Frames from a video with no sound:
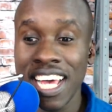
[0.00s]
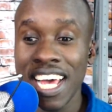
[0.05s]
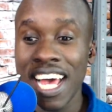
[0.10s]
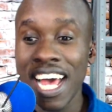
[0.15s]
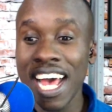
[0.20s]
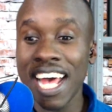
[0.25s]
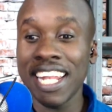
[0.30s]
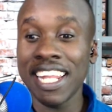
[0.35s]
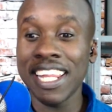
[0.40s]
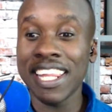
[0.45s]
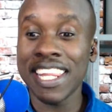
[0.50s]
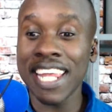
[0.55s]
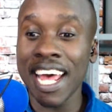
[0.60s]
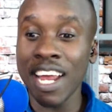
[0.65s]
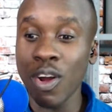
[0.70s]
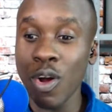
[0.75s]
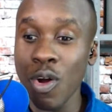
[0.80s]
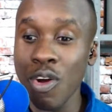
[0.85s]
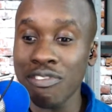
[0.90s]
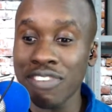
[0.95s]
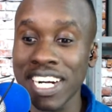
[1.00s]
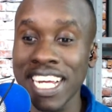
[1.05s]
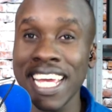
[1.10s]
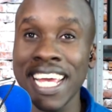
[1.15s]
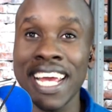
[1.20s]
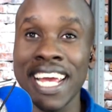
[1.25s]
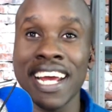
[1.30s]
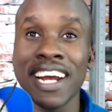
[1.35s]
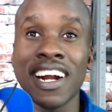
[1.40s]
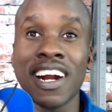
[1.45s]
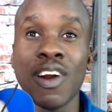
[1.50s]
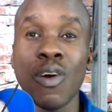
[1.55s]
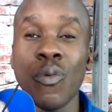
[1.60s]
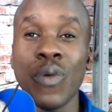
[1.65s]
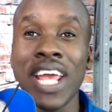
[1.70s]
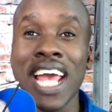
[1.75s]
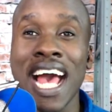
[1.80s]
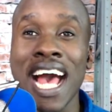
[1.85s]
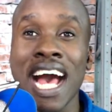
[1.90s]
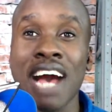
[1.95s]
And then over here, we
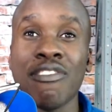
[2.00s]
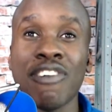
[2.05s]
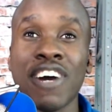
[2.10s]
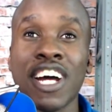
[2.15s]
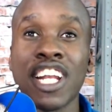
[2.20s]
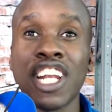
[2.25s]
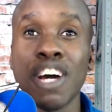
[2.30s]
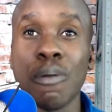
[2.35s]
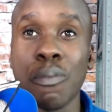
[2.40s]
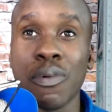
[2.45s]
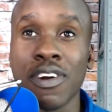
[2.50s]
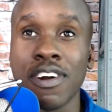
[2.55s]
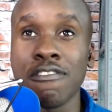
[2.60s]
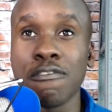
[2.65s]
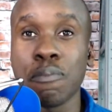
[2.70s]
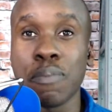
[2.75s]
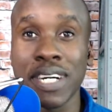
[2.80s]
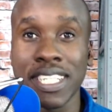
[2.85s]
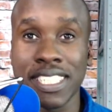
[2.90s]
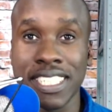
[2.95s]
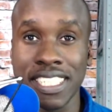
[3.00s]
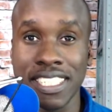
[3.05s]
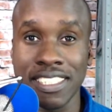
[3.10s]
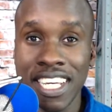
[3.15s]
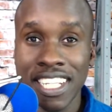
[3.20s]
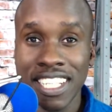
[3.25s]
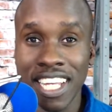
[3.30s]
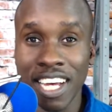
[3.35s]
have a number of buttons.